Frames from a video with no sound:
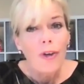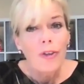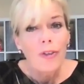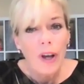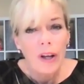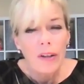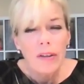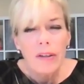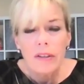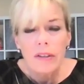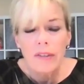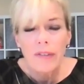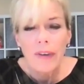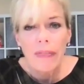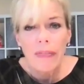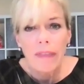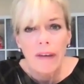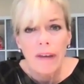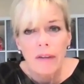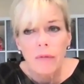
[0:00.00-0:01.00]
Tell us
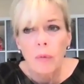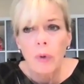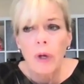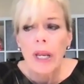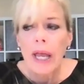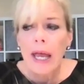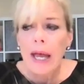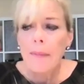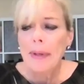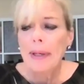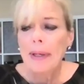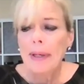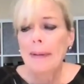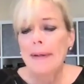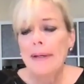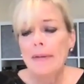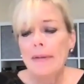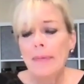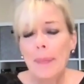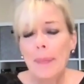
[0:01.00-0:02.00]
about that. What happened?